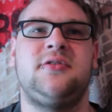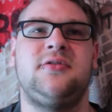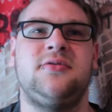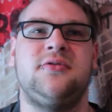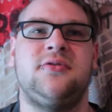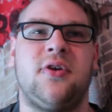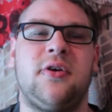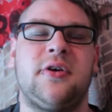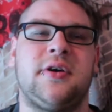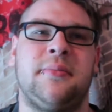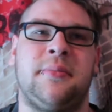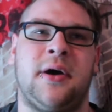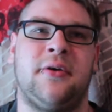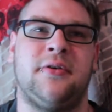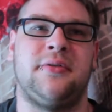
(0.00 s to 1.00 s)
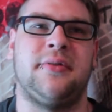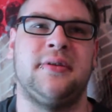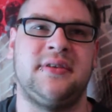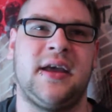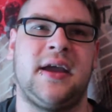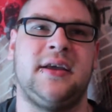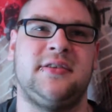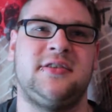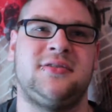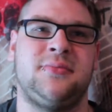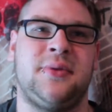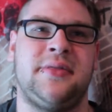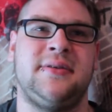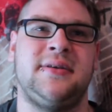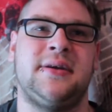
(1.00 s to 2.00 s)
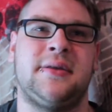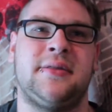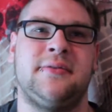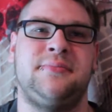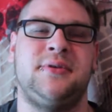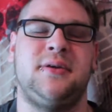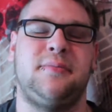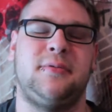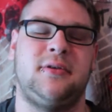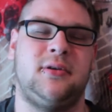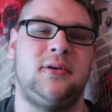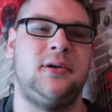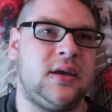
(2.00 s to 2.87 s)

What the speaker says: to talk about the dates with the other people.